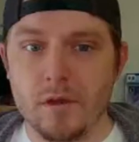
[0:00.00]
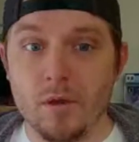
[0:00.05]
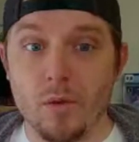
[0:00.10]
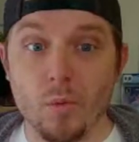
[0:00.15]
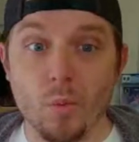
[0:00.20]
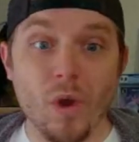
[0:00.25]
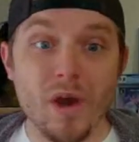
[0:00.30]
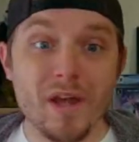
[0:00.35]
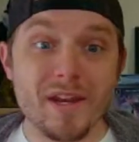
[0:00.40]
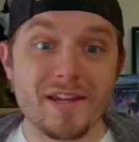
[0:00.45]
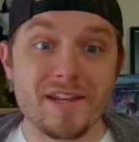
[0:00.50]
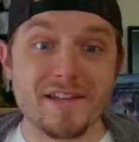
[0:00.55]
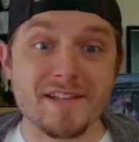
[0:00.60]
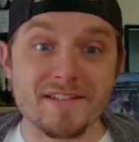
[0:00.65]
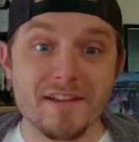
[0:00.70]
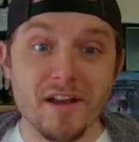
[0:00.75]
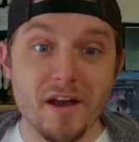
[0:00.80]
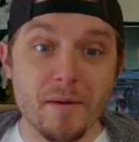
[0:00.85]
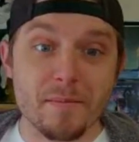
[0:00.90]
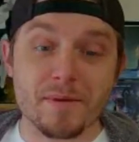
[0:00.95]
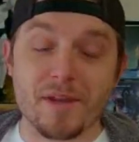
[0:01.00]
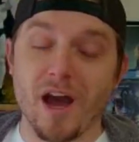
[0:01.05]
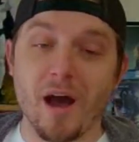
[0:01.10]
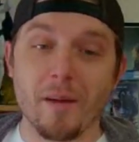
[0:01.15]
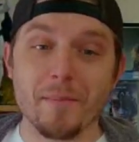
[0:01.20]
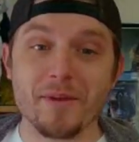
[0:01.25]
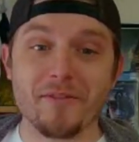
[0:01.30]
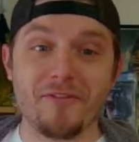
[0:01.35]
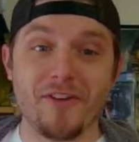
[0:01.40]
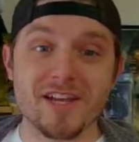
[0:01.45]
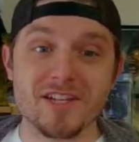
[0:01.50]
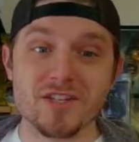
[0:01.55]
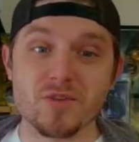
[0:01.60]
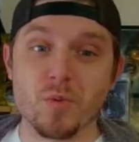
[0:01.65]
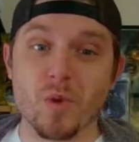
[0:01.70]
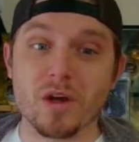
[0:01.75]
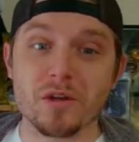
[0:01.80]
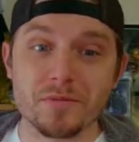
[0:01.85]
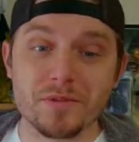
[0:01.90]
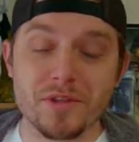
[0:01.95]
What is up, comic fans?
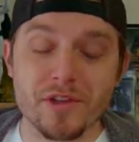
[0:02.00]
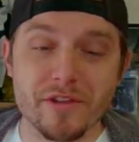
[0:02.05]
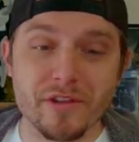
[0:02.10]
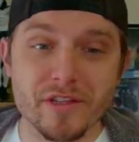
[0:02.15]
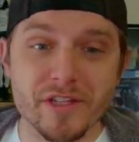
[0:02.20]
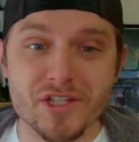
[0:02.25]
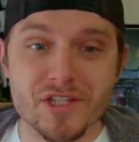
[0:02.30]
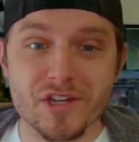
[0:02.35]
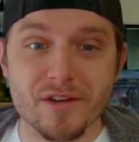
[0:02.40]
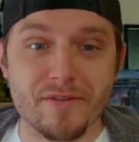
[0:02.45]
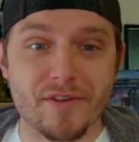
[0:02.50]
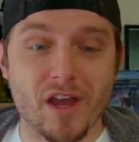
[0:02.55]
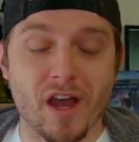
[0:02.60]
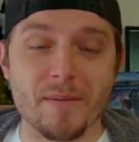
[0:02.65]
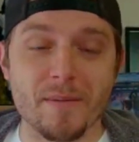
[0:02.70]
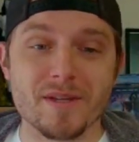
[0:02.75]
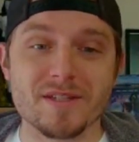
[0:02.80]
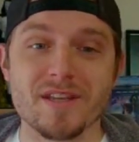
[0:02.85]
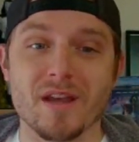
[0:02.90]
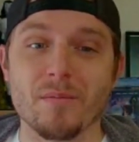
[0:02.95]
Welcome to the Legion of Comics.